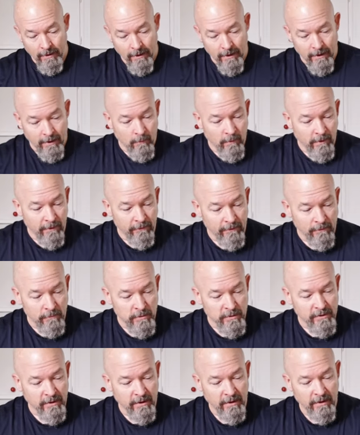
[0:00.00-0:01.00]
Anyways, I'm
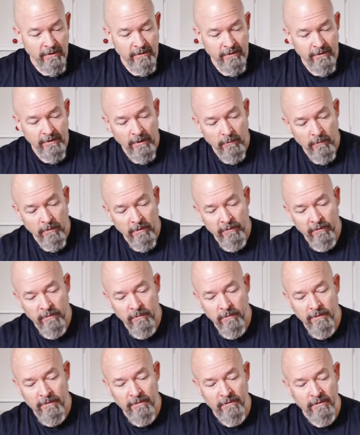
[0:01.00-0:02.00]
just going to get rid of
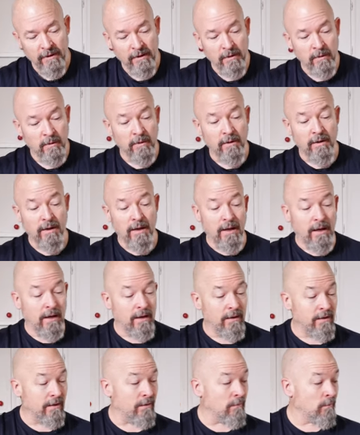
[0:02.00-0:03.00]
some of this liquid
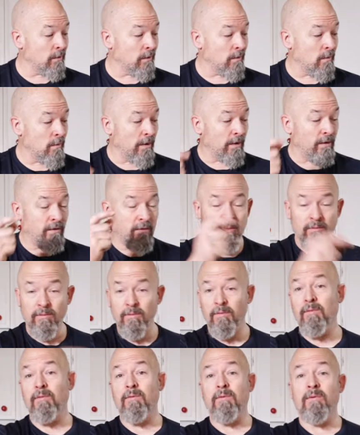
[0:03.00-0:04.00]
and then we're going
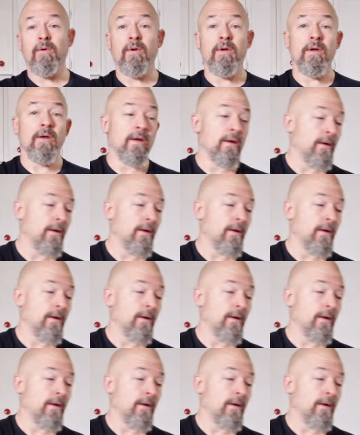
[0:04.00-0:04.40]
to